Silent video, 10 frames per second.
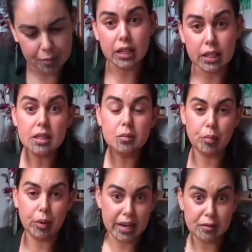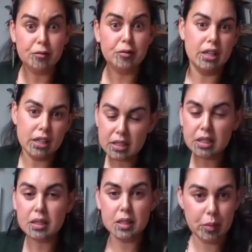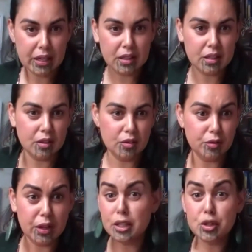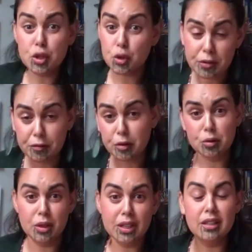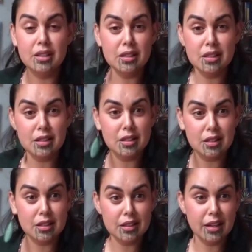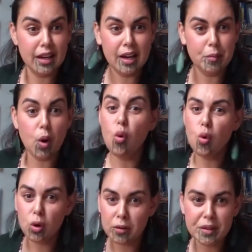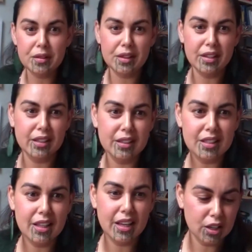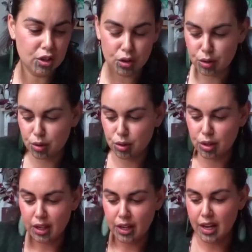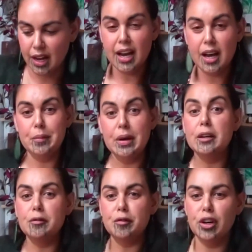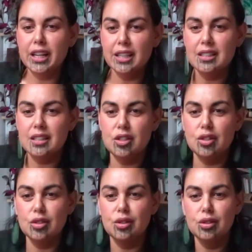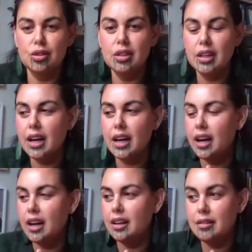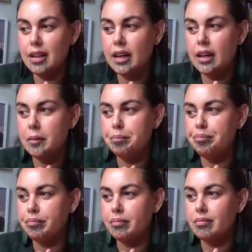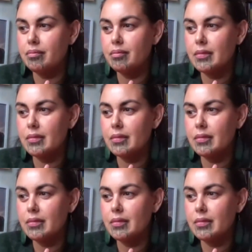Um, it is brave, it is expansive, it is joyful, it is all of the things that you um, invite us to uh, um,